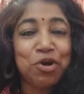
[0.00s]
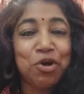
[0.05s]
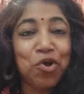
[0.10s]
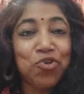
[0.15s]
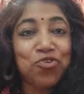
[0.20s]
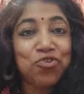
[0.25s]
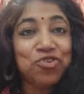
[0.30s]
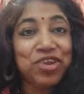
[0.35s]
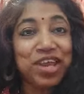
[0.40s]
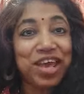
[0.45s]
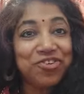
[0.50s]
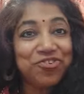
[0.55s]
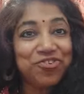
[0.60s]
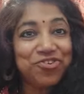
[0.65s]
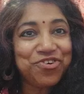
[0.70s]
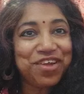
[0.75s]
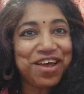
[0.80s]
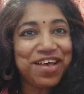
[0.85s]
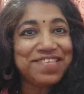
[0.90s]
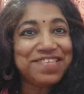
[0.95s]
because
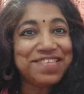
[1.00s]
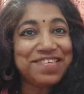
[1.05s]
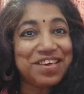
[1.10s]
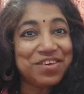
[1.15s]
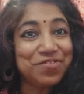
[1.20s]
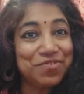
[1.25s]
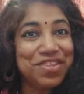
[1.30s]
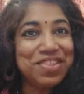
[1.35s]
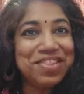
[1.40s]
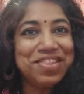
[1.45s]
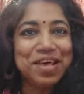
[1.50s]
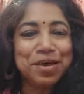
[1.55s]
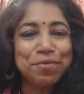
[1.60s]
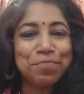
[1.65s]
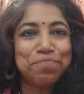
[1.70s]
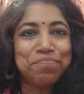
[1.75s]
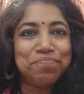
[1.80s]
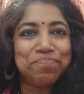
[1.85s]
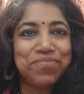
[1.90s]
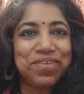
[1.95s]
nature has given
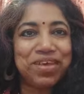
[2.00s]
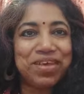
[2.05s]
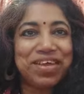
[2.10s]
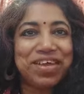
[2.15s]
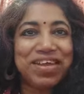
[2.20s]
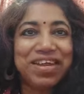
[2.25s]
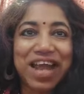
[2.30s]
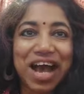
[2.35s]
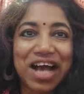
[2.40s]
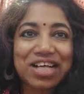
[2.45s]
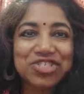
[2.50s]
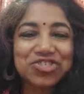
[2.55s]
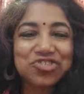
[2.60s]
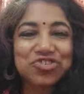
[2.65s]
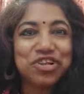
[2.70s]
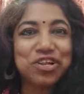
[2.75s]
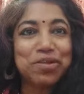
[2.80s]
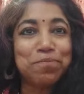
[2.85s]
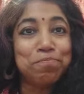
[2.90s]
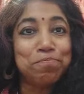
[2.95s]
them
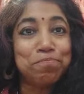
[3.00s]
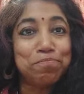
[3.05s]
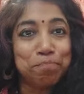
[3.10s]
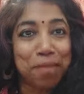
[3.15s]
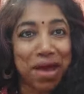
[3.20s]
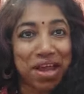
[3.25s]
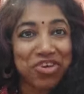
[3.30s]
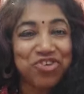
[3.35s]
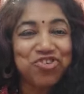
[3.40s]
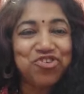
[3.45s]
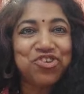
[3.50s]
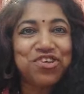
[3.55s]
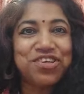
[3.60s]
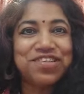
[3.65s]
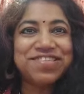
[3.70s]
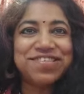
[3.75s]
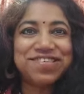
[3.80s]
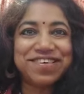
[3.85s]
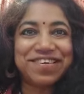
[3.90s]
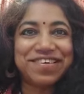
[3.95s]
natural
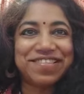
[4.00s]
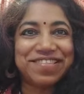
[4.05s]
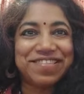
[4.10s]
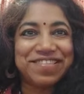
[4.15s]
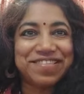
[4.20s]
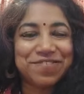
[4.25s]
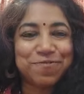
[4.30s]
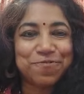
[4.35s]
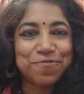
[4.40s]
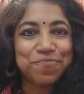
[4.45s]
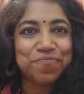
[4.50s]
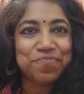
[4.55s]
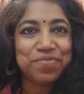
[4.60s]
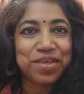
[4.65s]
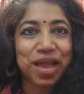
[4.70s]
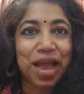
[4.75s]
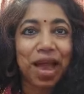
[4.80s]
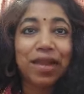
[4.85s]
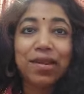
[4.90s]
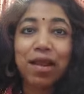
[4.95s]
managerial skills
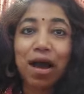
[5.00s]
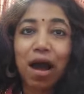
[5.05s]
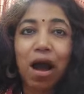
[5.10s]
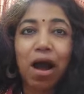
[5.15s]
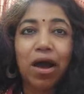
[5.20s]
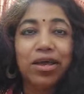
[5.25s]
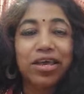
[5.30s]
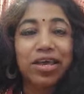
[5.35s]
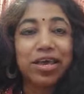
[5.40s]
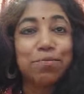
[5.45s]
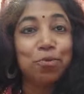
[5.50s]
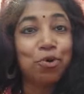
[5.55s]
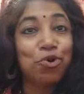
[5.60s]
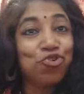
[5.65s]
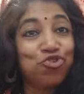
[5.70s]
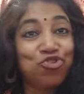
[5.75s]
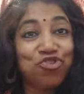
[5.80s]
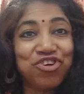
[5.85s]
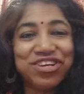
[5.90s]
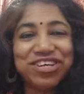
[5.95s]
and high
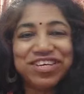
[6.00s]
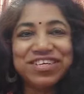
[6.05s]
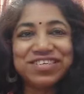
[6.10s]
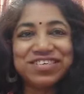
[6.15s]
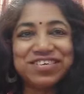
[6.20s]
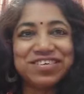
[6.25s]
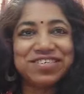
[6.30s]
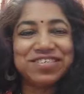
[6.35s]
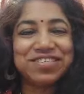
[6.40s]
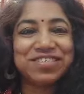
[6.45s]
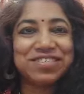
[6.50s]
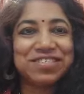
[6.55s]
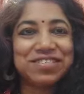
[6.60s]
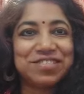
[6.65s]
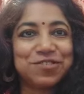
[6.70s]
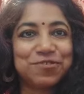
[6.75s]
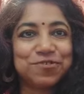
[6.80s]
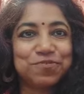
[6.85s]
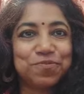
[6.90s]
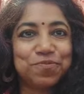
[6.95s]
emotional
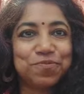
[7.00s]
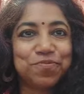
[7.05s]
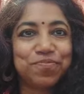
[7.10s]
intelligence.